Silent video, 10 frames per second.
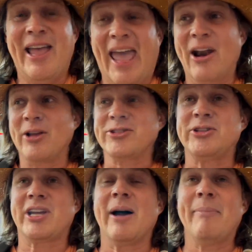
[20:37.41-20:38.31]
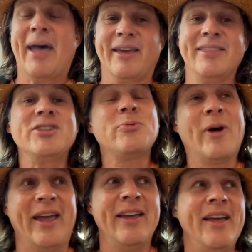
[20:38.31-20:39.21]
And also to come back this
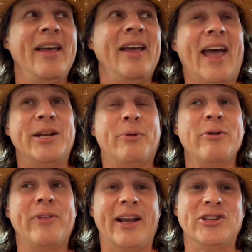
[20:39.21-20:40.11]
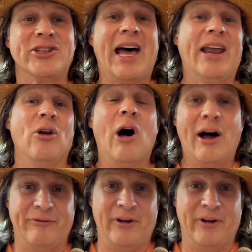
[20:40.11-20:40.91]
way and to prove that I had just gotten off a